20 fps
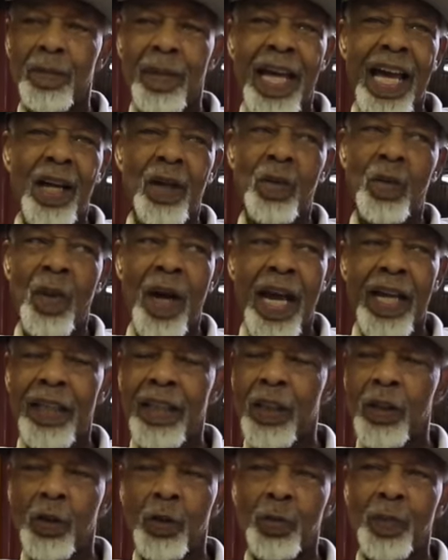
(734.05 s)
black,
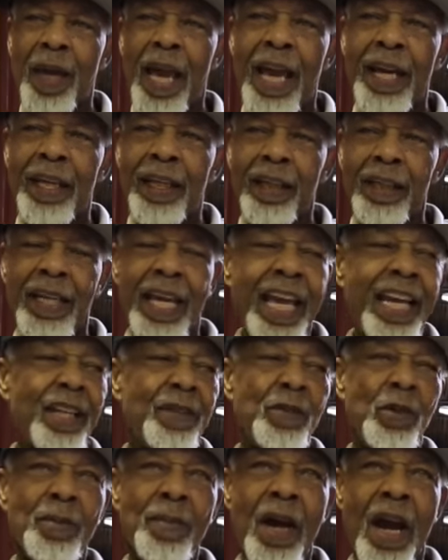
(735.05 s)
white, Hispanic,
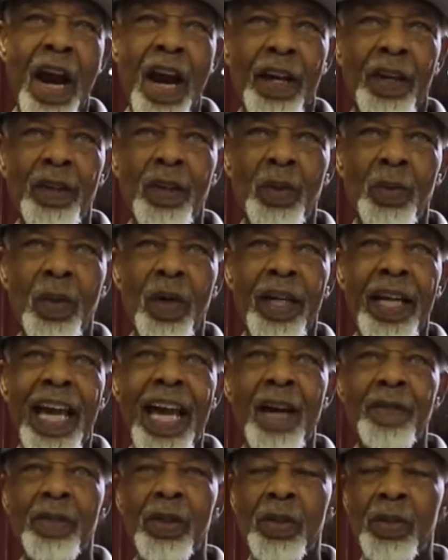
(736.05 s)
Native American, or what
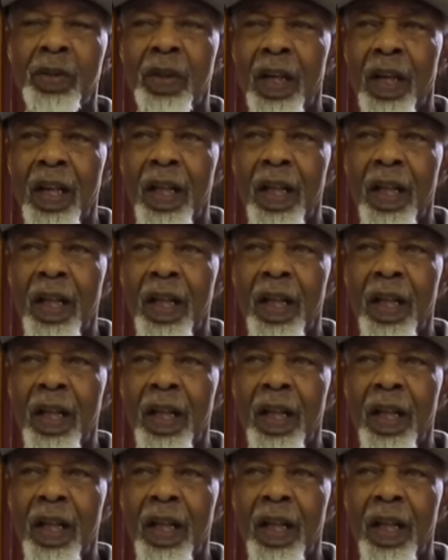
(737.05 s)
have you,